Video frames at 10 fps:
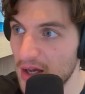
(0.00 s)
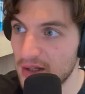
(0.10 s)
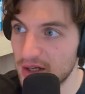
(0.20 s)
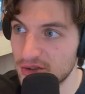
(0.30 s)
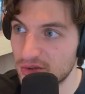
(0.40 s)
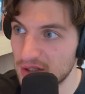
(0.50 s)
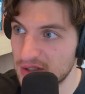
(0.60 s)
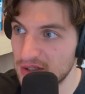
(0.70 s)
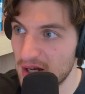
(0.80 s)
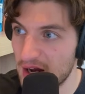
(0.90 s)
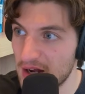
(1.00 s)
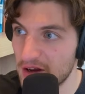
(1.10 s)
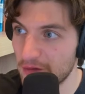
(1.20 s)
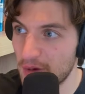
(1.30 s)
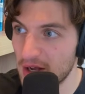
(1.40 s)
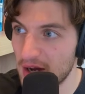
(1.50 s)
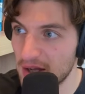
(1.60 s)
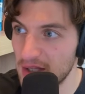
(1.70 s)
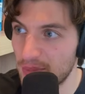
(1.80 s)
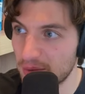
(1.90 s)
And here, as you can see, I have my
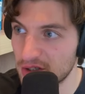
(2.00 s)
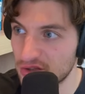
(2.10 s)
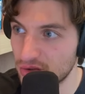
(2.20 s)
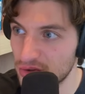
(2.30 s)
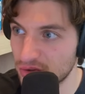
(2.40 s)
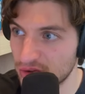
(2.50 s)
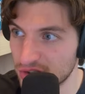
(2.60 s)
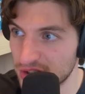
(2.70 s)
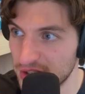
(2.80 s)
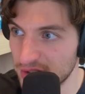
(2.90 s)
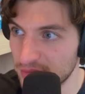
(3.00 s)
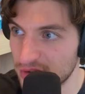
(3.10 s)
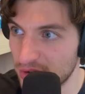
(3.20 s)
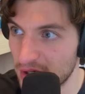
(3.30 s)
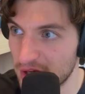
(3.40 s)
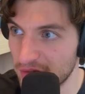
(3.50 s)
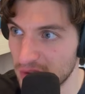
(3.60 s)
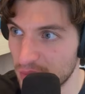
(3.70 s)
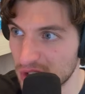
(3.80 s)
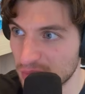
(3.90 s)
IPARA structure just here. So I have
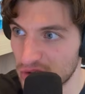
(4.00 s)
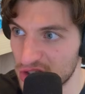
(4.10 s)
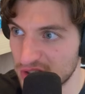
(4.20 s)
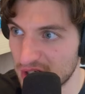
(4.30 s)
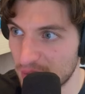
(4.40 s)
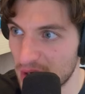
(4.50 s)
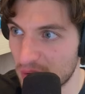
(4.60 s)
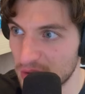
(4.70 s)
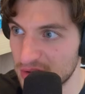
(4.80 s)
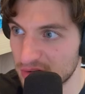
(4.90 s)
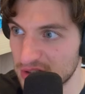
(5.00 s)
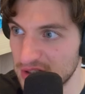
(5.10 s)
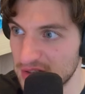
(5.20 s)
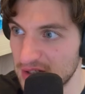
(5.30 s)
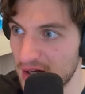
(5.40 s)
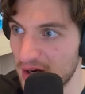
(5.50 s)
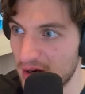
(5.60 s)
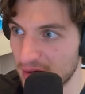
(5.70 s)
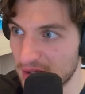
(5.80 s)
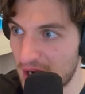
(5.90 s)
inbox, projects, area, resources,
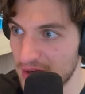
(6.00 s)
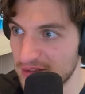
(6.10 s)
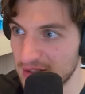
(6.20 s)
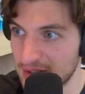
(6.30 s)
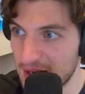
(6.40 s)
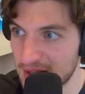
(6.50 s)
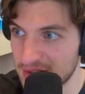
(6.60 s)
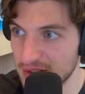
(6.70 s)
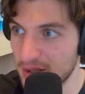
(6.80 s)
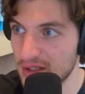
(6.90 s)
archives, and Galaxy.